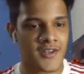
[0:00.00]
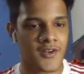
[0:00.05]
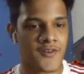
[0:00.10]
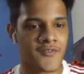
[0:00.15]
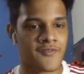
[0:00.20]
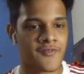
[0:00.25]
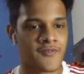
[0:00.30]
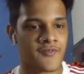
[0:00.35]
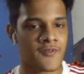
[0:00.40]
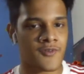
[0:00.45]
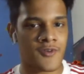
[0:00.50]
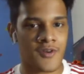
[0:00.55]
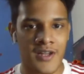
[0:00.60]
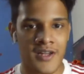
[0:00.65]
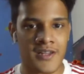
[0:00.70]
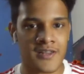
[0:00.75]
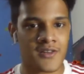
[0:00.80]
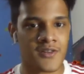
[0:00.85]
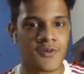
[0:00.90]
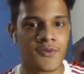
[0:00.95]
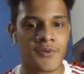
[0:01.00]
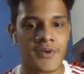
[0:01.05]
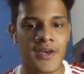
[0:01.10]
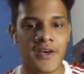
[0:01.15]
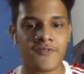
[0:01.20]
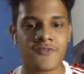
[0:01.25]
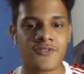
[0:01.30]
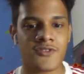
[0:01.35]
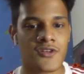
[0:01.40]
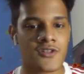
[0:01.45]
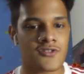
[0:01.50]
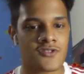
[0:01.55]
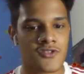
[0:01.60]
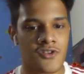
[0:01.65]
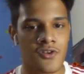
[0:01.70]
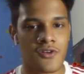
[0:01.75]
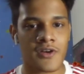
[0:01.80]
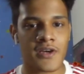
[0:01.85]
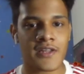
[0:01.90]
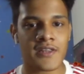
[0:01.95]
of Ronaldo, we have to also
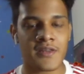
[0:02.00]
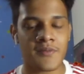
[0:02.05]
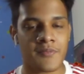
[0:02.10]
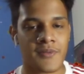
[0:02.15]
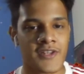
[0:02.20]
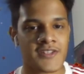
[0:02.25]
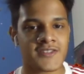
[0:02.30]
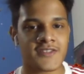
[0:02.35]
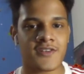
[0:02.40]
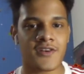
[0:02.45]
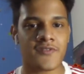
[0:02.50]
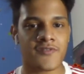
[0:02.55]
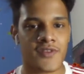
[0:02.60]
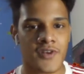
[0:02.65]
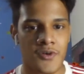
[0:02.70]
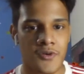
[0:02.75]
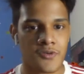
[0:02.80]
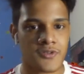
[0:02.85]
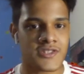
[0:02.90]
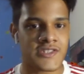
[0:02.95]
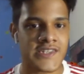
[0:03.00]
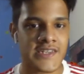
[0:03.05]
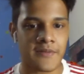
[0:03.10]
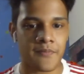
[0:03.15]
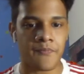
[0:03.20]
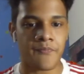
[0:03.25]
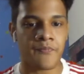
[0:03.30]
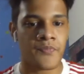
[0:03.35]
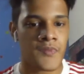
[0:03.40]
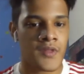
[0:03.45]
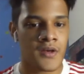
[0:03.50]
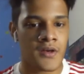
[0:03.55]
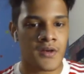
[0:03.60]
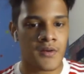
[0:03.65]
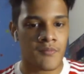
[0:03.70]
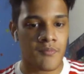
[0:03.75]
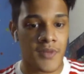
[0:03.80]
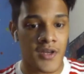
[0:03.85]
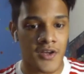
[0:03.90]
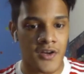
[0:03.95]
look at the pressing of the whole team,
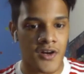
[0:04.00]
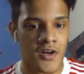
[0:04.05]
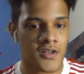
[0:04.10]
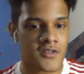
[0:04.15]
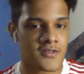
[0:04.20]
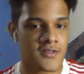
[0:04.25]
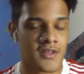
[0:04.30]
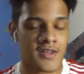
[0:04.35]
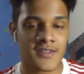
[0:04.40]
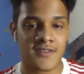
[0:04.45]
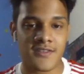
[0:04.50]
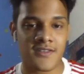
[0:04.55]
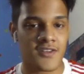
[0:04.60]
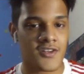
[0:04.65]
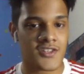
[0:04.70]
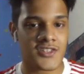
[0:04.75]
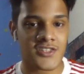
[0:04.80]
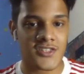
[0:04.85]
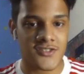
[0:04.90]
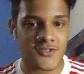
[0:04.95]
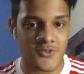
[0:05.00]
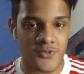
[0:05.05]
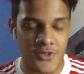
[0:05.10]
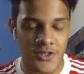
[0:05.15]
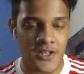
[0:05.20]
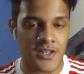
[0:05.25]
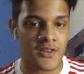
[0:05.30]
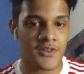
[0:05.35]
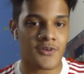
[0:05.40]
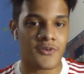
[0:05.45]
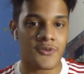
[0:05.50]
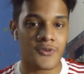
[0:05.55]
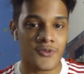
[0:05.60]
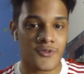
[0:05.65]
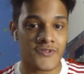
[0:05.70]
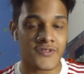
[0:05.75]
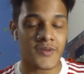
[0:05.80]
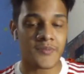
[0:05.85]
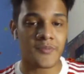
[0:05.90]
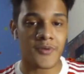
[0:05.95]
because it's not just Ronaldo
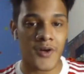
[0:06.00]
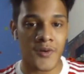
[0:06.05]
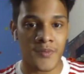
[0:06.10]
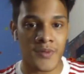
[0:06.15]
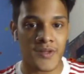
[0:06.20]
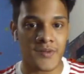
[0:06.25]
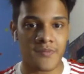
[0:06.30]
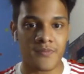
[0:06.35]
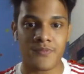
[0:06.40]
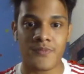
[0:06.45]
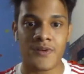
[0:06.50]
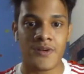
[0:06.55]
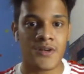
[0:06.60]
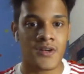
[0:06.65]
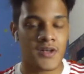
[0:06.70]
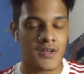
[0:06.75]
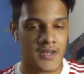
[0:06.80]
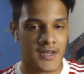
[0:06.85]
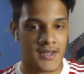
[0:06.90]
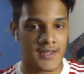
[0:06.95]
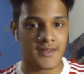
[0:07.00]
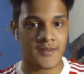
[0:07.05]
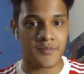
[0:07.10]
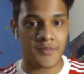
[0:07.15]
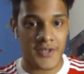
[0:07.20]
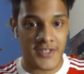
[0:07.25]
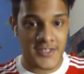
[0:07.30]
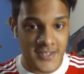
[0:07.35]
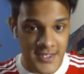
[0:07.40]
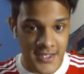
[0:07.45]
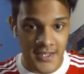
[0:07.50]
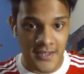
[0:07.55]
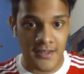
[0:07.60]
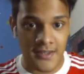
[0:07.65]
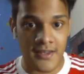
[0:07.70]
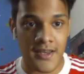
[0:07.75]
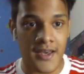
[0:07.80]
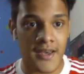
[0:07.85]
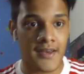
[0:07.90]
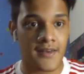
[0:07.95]
who's the problem in the pressing
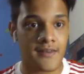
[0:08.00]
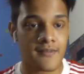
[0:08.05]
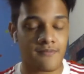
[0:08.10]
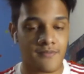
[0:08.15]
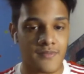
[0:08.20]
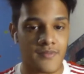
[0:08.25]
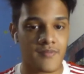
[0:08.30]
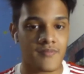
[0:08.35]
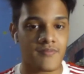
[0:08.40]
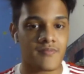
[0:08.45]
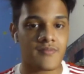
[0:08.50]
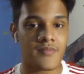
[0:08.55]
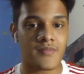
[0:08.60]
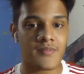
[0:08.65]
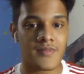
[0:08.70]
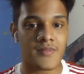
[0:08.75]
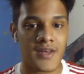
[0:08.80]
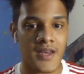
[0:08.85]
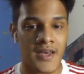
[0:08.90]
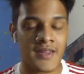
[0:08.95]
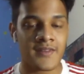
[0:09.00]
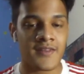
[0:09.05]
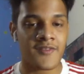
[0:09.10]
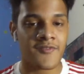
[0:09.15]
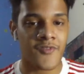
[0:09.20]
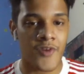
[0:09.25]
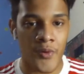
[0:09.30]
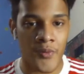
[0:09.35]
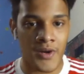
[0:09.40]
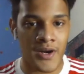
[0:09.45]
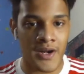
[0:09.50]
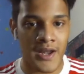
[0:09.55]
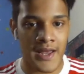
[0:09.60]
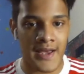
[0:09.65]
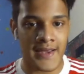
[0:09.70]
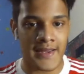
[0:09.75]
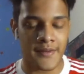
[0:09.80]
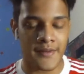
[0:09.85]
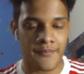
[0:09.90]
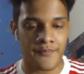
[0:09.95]
in the forward
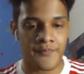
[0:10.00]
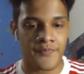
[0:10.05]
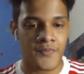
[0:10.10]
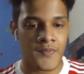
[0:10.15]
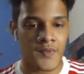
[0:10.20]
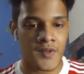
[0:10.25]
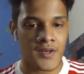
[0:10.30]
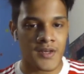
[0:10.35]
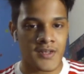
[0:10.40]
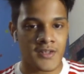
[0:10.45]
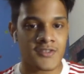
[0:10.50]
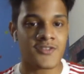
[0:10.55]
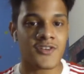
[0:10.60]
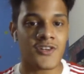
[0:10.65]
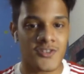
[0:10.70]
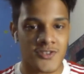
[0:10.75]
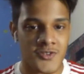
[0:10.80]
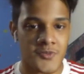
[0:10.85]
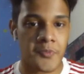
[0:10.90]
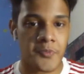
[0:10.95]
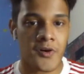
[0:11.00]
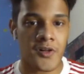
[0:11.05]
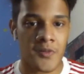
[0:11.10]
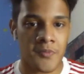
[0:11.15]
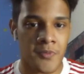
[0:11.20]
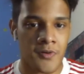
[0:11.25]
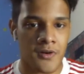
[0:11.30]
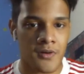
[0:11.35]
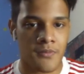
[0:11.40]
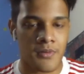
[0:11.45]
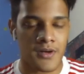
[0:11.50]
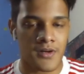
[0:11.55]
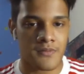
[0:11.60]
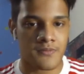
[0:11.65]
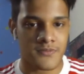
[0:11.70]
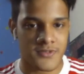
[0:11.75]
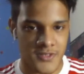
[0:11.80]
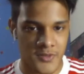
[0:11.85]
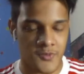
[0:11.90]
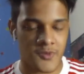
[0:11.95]
line. It's also Paul Pogba,
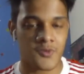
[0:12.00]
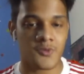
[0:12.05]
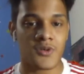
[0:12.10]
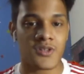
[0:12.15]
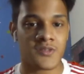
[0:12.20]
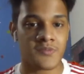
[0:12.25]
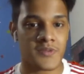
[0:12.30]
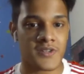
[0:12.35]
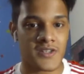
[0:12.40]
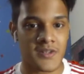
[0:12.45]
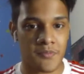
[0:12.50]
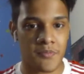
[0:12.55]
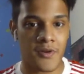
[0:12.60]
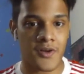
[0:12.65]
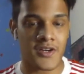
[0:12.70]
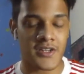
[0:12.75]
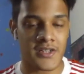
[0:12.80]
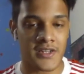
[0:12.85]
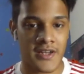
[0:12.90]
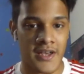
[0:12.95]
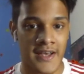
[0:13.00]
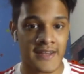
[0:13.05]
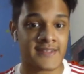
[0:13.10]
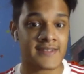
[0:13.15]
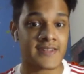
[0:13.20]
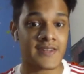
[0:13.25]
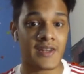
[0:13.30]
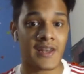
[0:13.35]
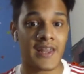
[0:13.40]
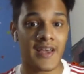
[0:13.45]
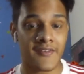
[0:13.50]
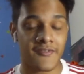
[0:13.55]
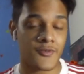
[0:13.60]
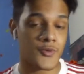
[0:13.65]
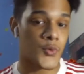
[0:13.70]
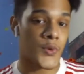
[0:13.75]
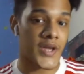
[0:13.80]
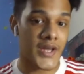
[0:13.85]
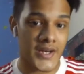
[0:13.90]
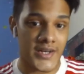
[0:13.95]
someone who has been deployed as a left
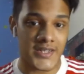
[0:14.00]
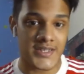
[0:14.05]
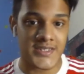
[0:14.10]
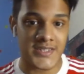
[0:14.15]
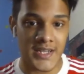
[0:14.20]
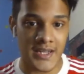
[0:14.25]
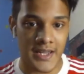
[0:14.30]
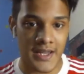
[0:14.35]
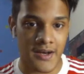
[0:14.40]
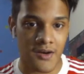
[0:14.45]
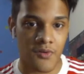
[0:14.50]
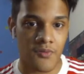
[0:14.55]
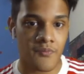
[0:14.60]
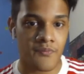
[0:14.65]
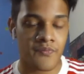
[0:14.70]
winger till now.